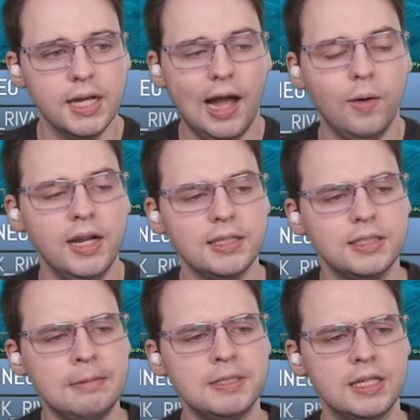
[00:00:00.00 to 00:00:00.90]
Our next
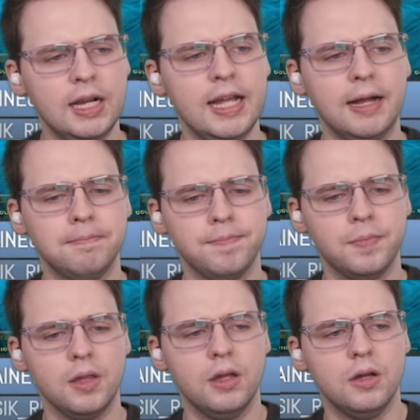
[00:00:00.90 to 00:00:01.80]
step is clear.
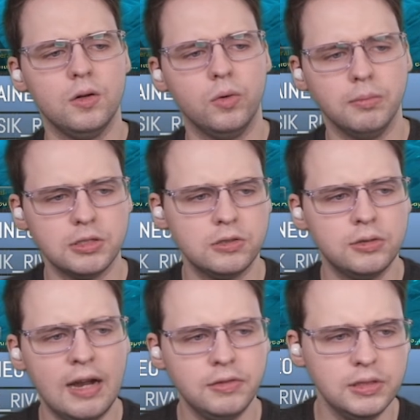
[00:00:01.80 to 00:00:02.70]
We must
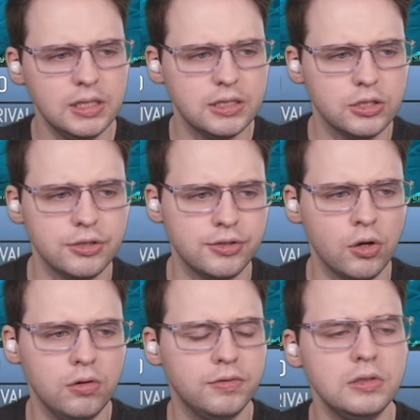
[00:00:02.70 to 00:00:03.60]
travel to
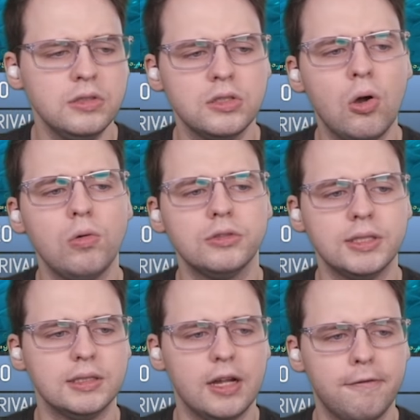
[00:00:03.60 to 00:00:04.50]
Zoval's
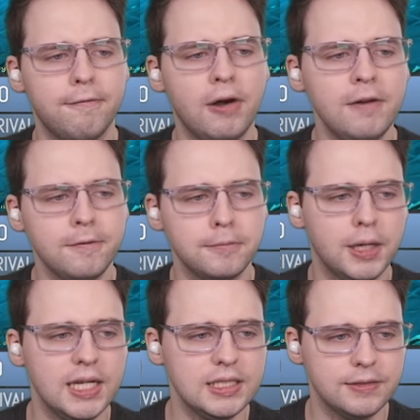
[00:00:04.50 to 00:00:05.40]
Cauldron, a frightful
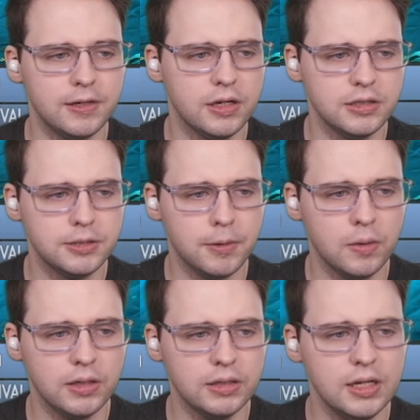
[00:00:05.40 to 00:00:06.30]
place I've heard
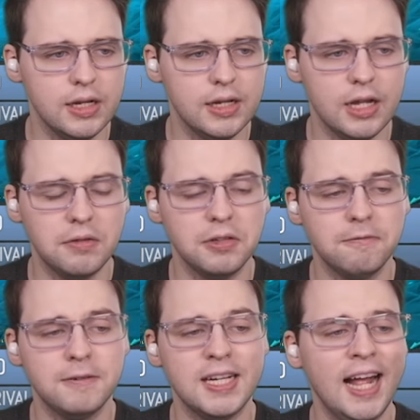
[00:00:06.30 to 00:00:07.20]
spoken of in
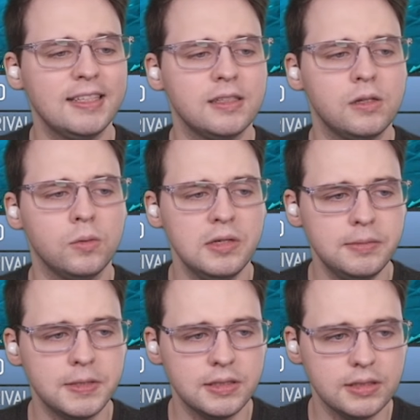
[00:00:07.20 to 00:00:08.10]
fanatical
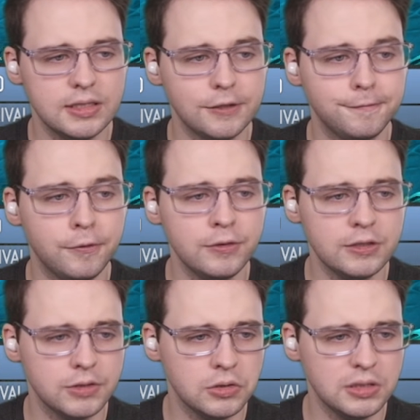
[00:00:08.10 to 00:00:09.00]
whispers. It's a forge
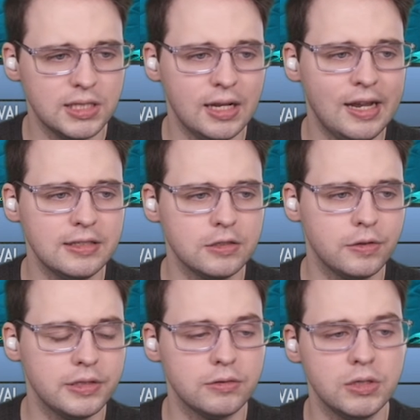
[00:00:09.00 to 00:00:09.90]
of sorts that lies across the